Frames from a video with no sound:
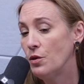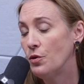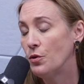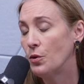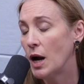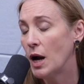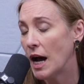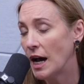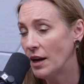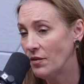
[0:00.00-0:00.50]

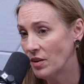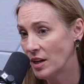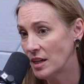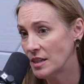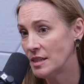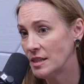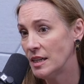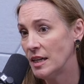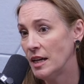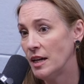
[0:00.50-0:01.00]
through
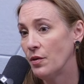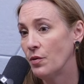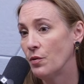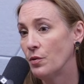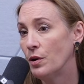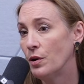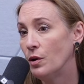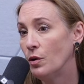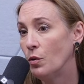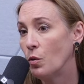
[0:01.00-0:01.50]
advocacy,
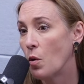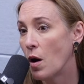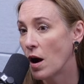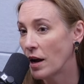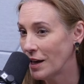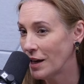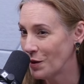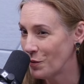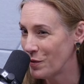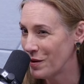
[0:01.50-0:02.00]
through
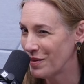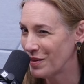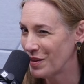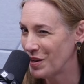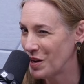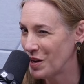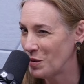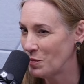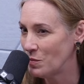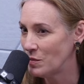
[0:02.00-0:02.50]
walking with
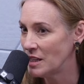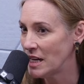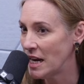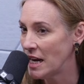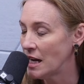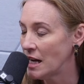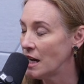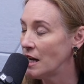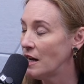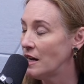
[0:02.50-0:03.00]
them
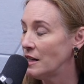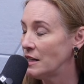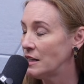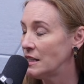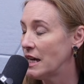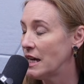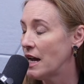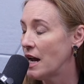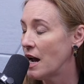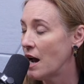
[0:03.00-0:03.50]
day in
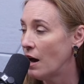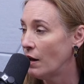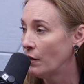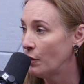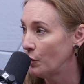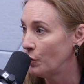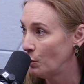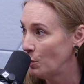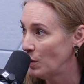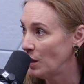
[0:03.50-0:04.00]
and day
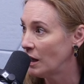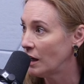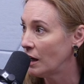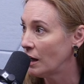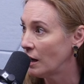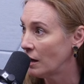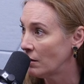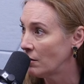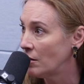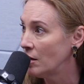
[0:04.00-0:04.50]
out, through
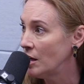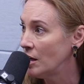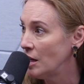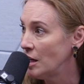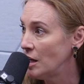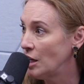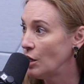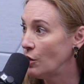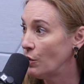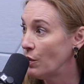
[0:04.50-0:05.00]
being,
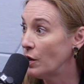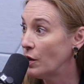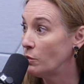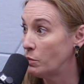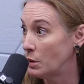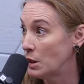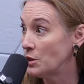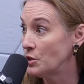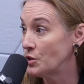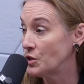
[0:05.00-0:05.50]
you know, their
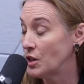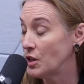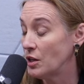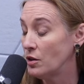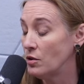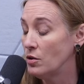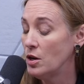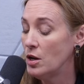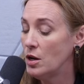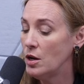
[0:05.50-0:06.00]

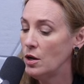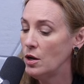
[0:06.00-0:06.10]
person,